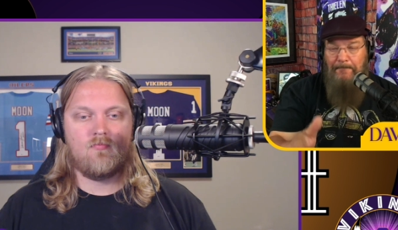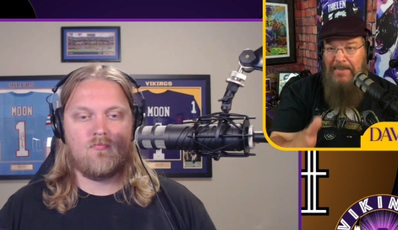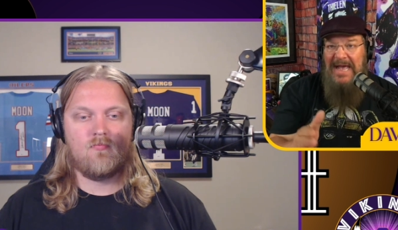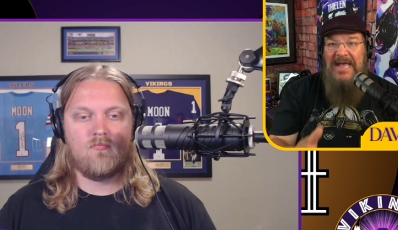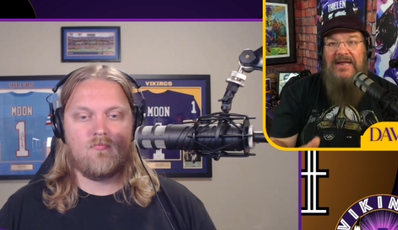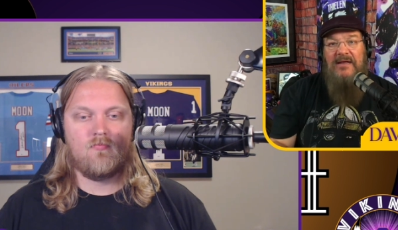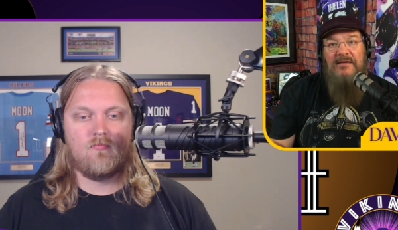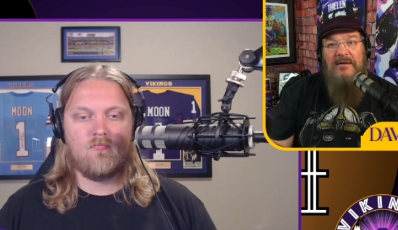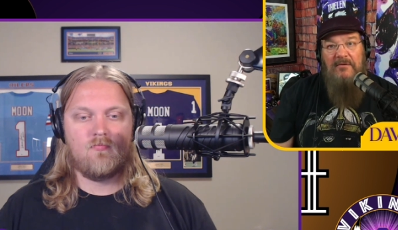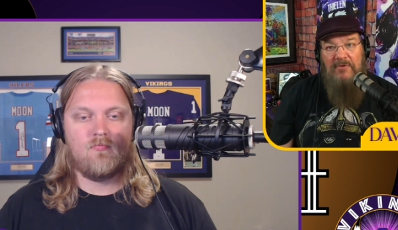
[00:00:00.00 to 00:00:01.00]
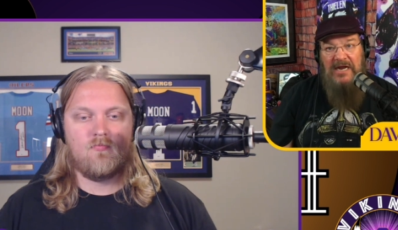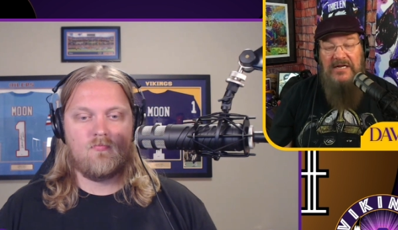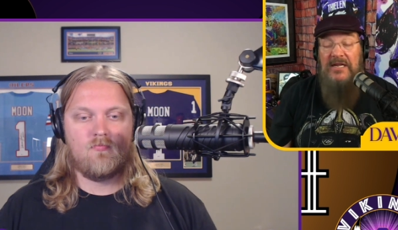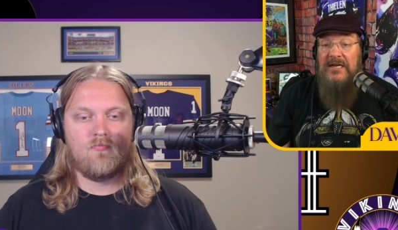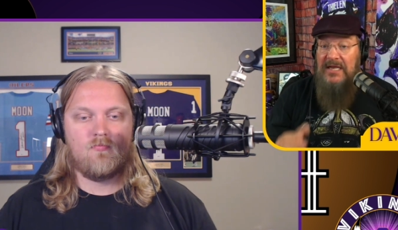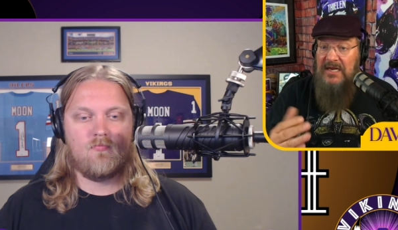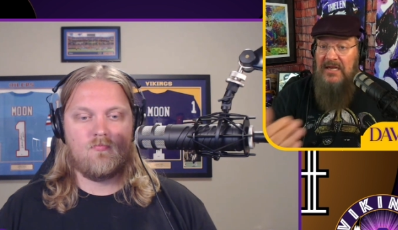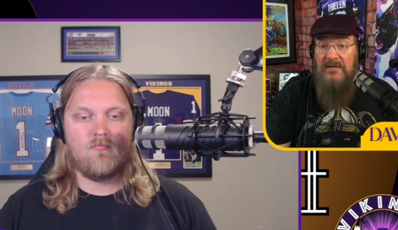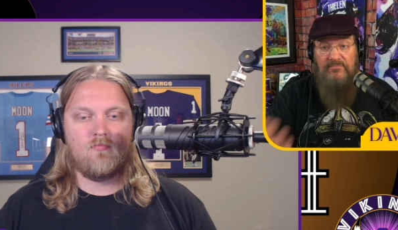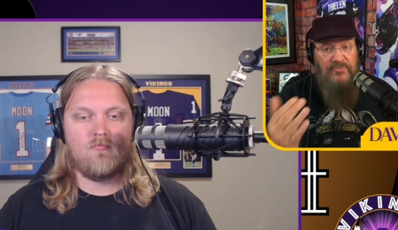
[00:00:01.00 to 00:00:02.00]
Speaker 1: bang right and
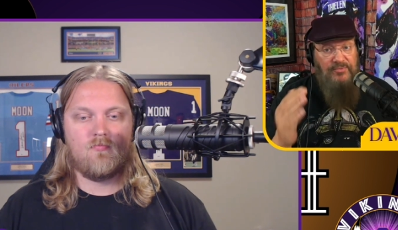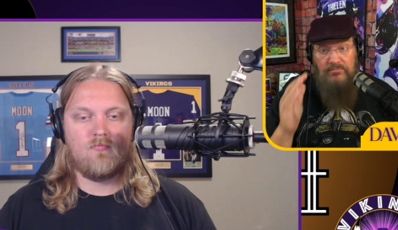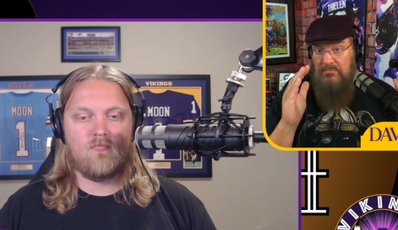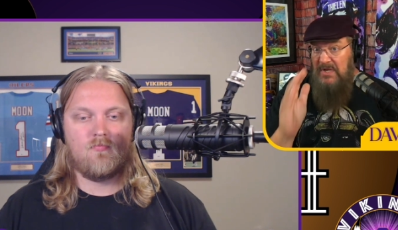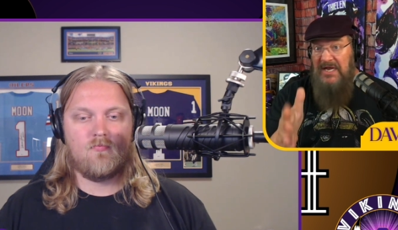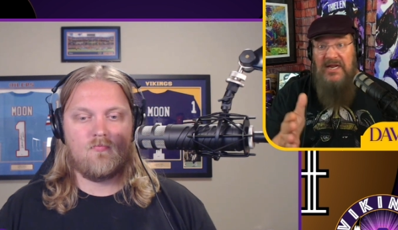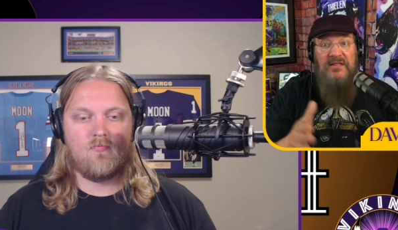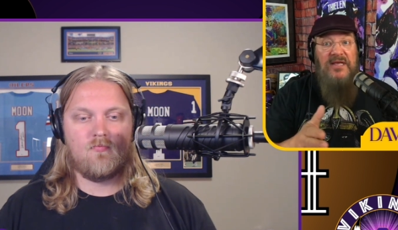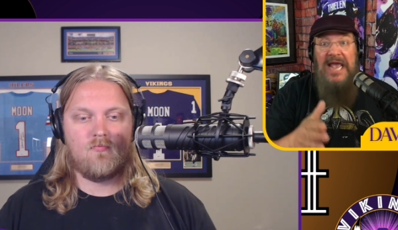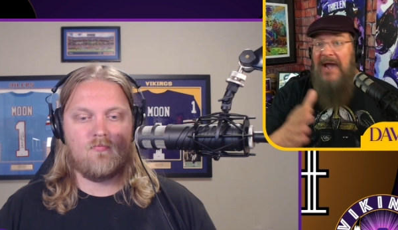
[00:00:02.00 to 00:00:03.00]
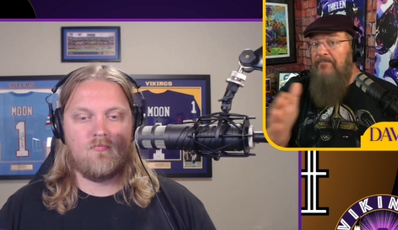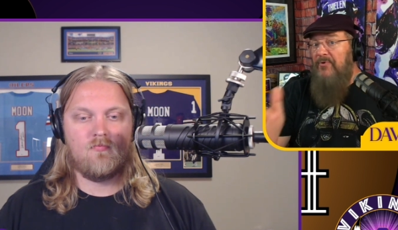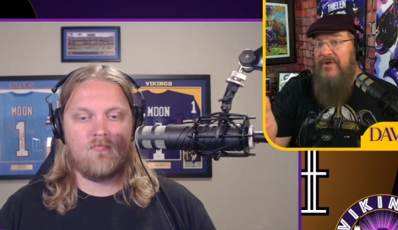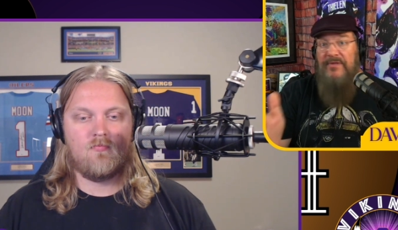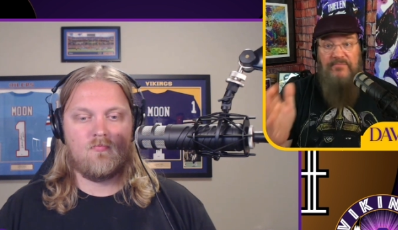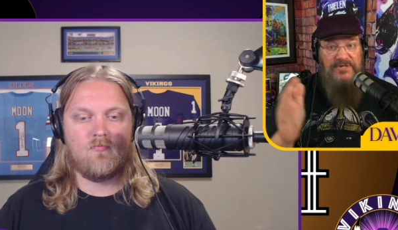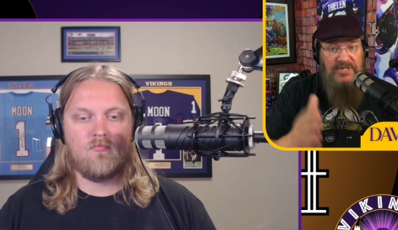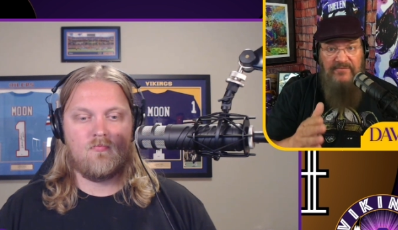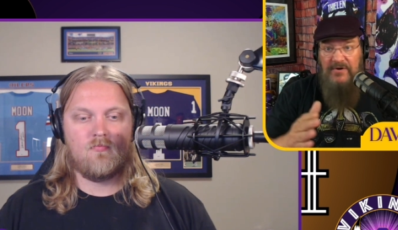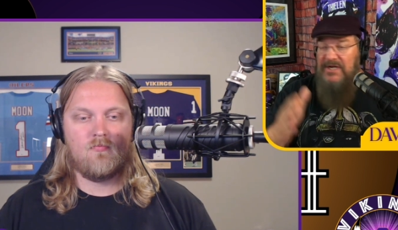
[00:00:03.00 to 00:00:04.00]
hitting hitting the gap where the
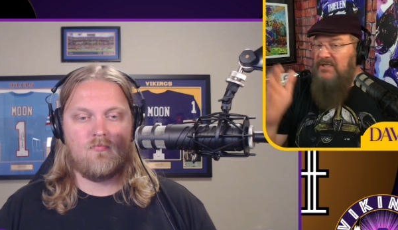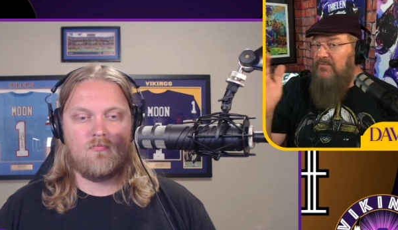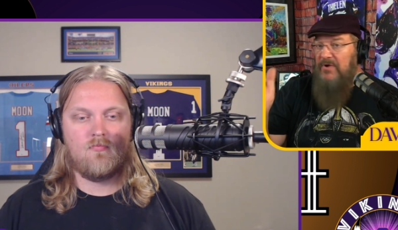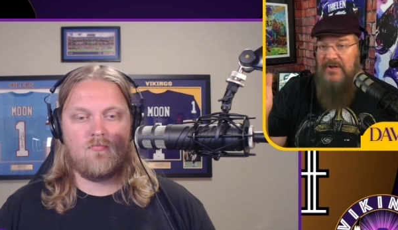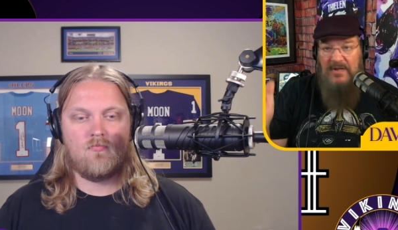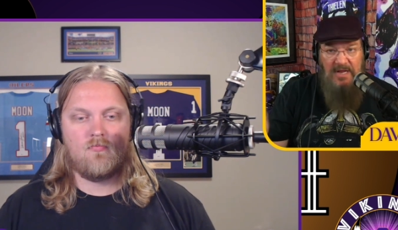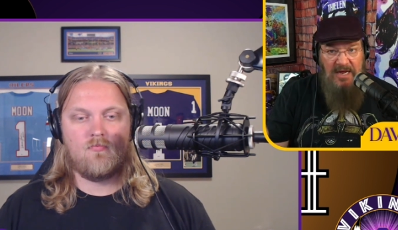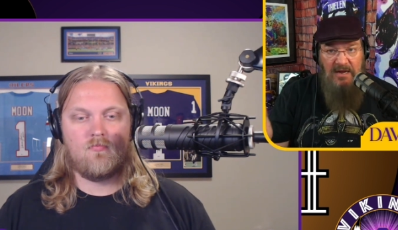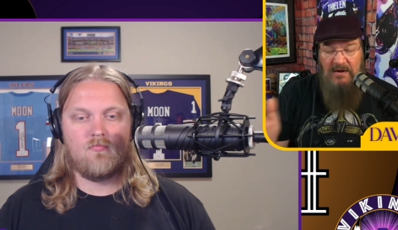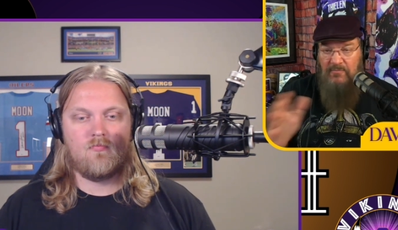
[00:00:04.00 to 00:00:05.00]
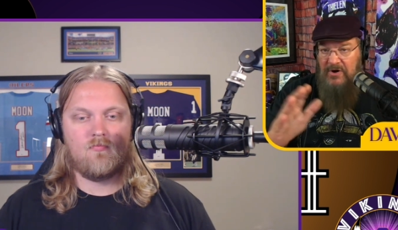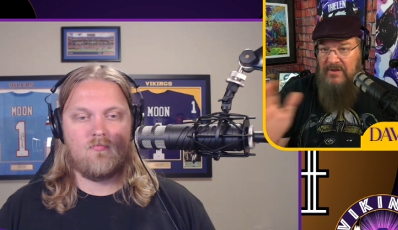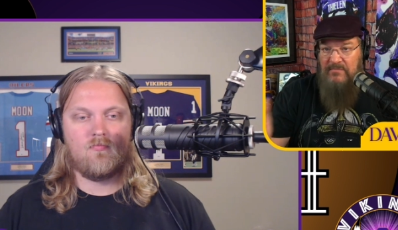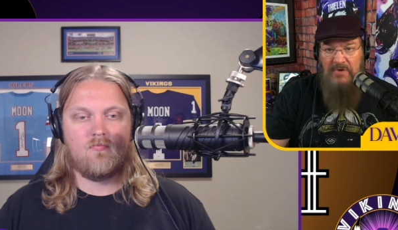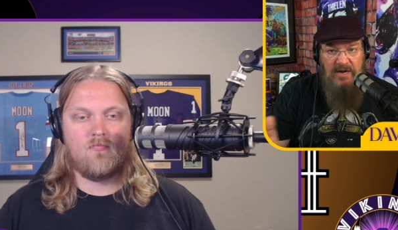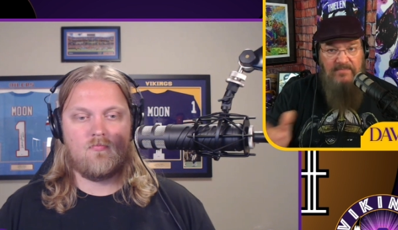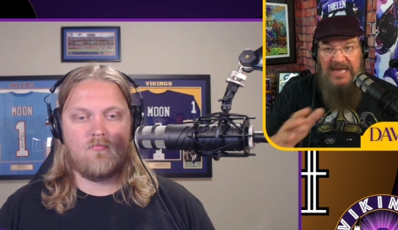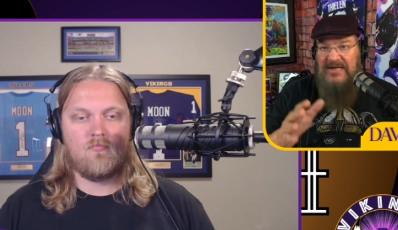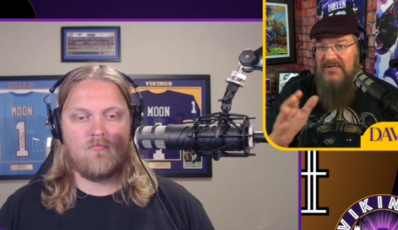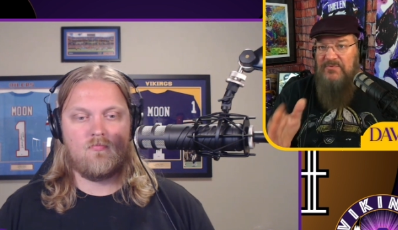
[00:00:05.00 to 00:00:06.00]
receiver is where the lot uh, where the running
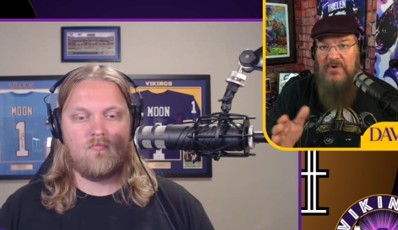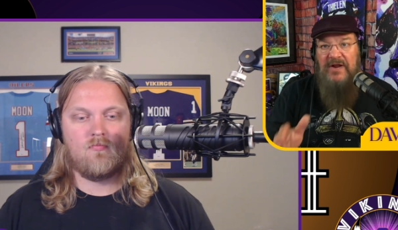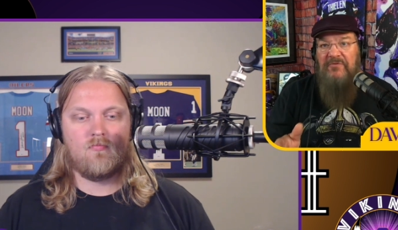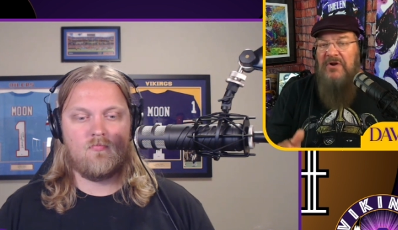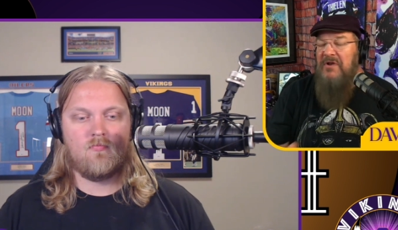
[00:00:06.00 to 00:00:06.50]
back is whatever